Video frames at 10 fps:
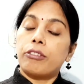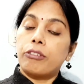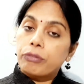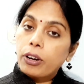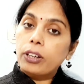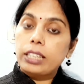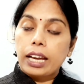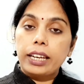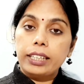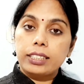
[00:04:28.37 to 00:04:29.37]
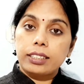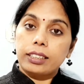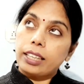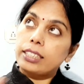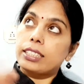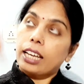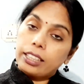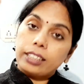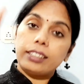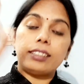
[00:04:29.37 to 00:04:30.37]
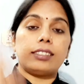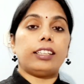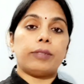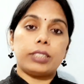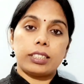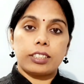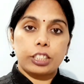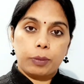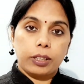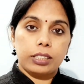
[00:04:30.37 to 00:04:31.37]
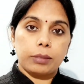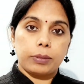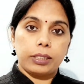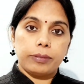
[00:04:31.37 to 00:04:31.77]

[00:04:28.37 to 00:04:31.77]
For tides, there is another thing which is responsible.